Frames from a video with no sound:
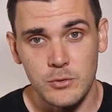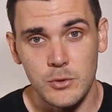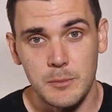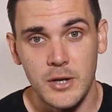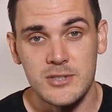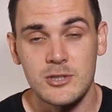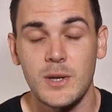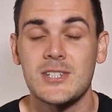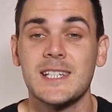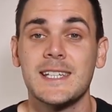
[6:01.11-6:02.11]
through the bars
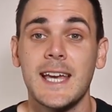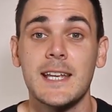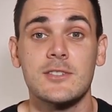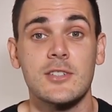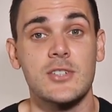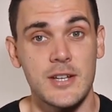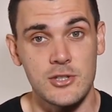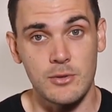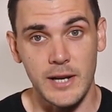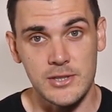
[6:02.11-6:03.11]
to actually get it to
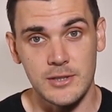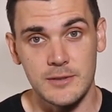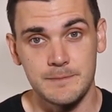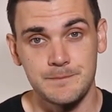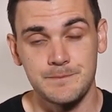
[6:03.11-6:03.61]
change direction.